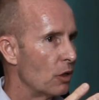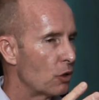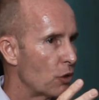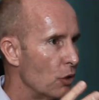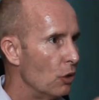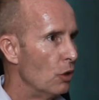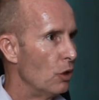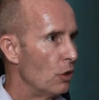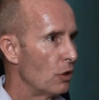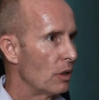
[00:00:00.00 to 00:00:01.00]
to
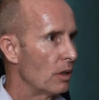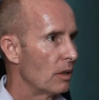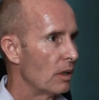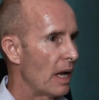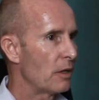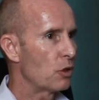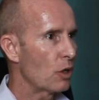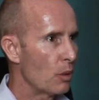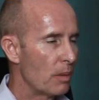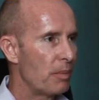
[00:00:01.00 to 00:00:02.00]
learn and to
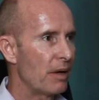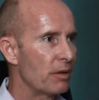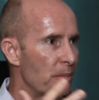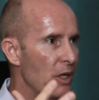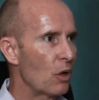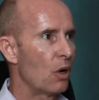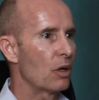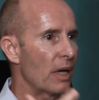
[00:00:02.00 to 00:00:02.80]
go above and beyond